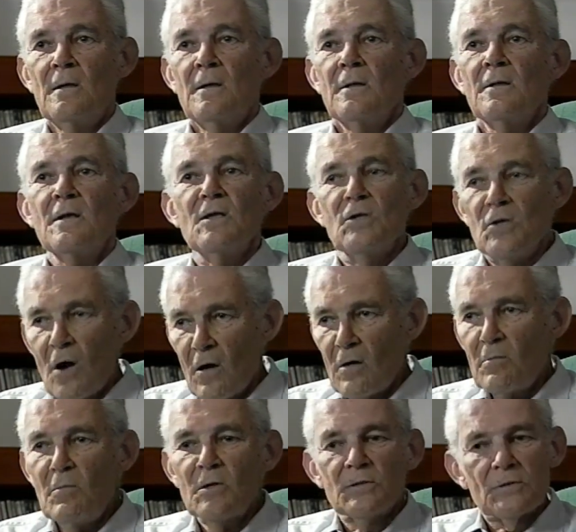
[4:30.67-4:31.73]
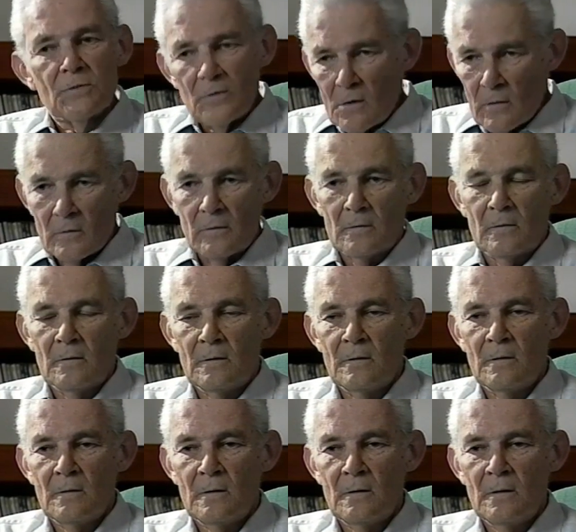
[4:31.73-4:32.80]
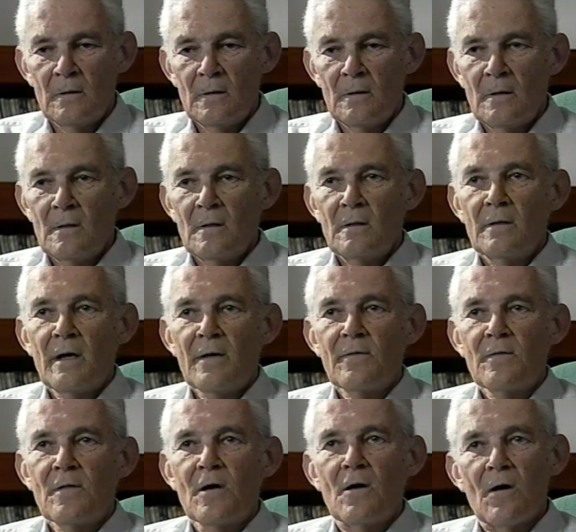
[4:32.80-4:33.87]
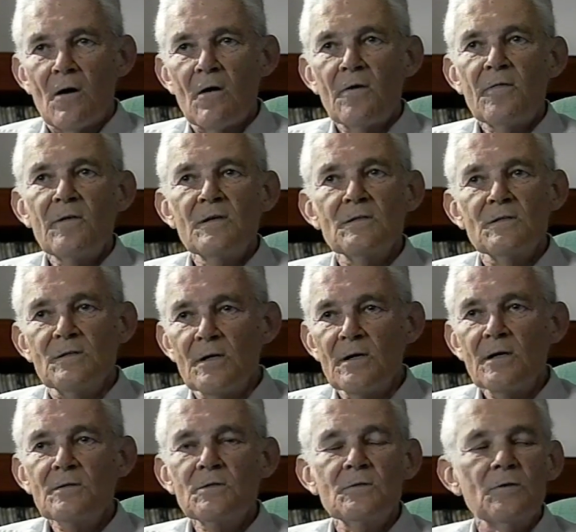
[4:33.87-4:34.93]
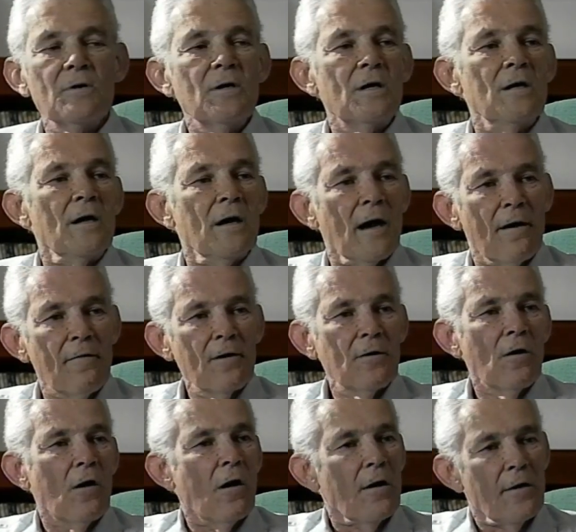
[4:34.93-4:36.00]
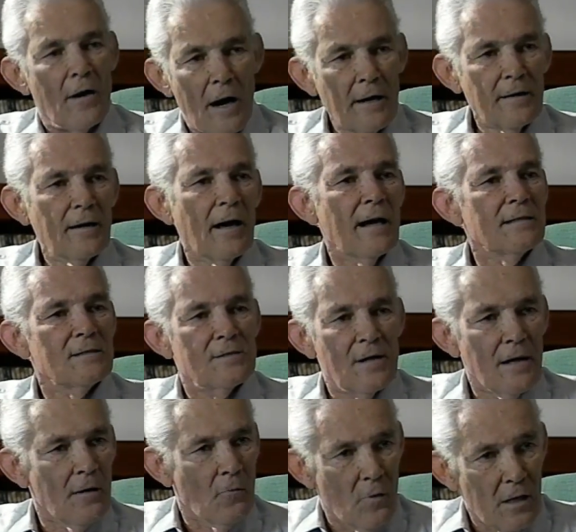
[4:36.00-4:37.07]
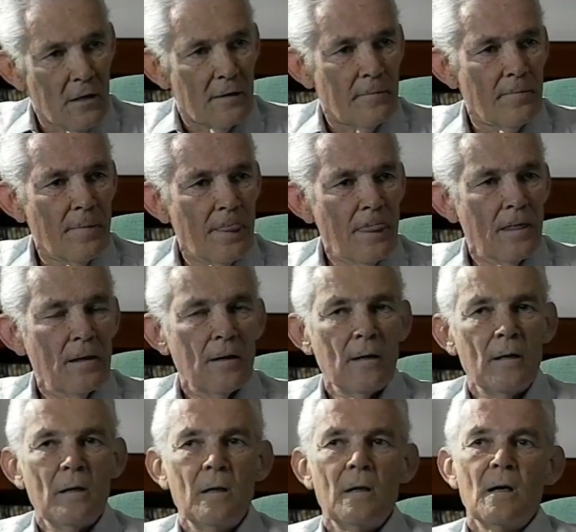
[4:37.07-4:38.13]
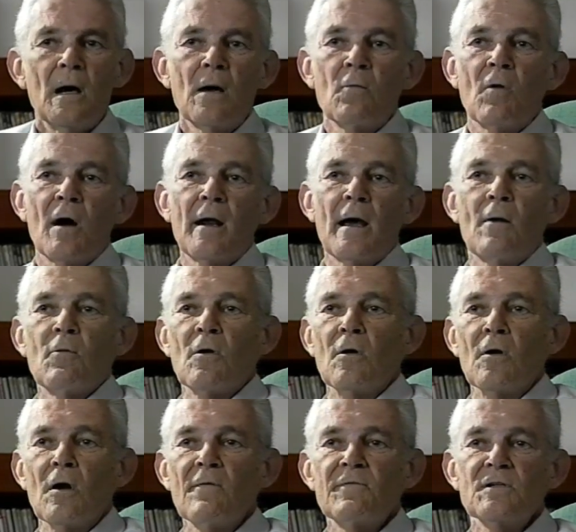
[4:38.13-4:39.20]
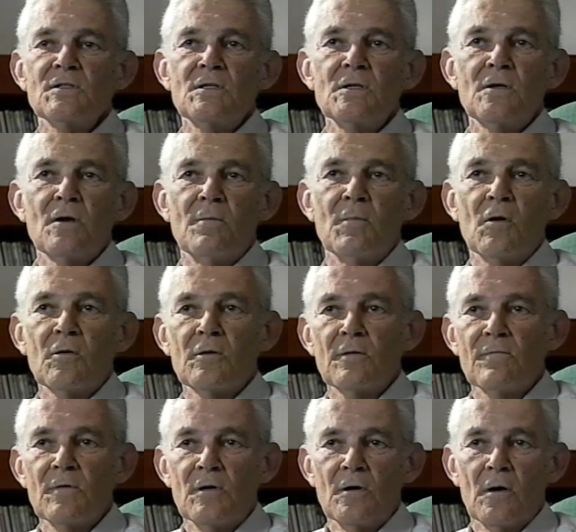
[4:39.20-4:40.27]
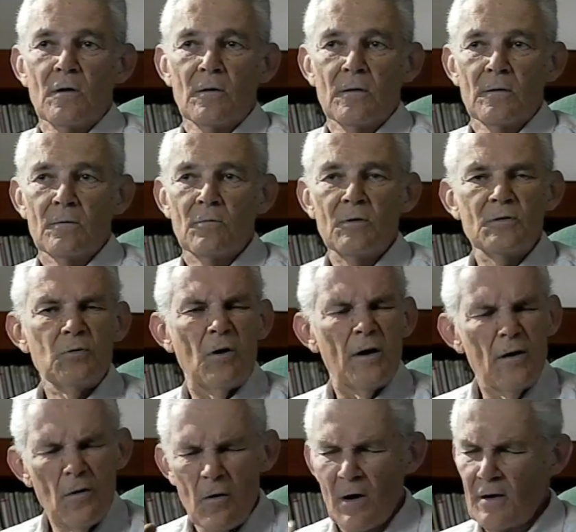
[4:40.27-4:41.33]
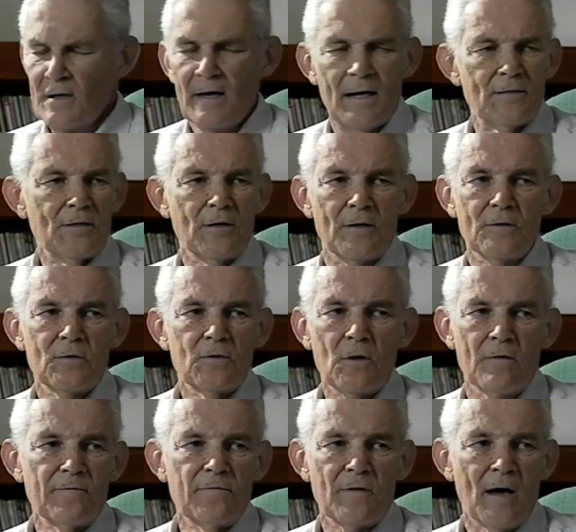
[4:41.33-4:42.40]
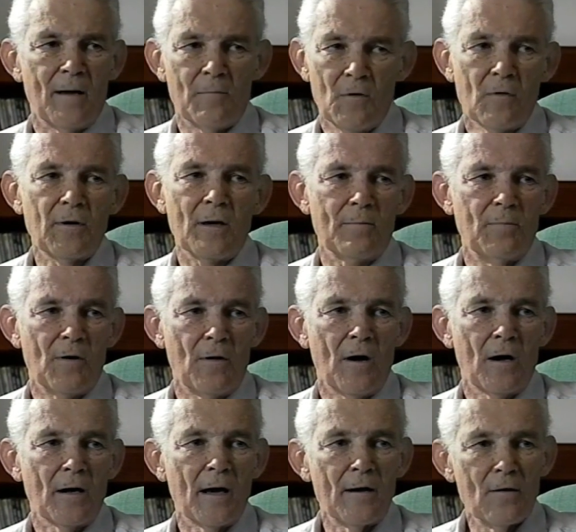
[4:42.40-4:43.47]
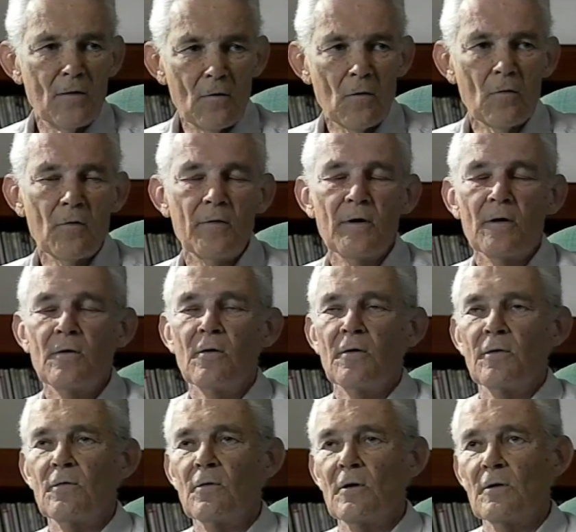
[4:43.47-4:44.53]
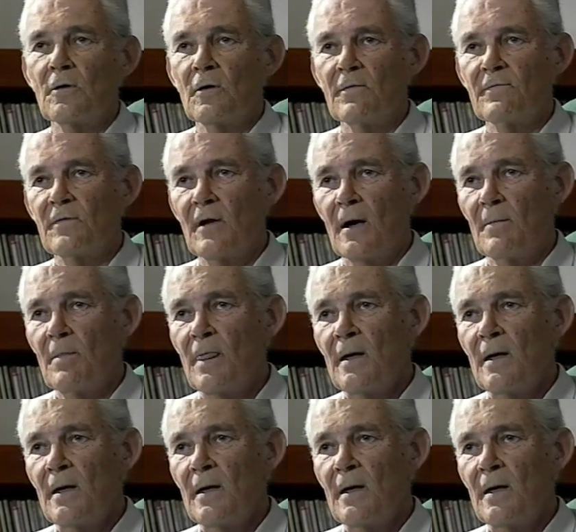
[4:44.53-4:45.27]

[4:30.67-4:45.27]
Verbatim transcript: The young must know that the earth is theirs to inherit or not as they will. And what I would love to see come out of the young, which I know are catching a tough time, don't get me wrong, I know they are going through a tough time.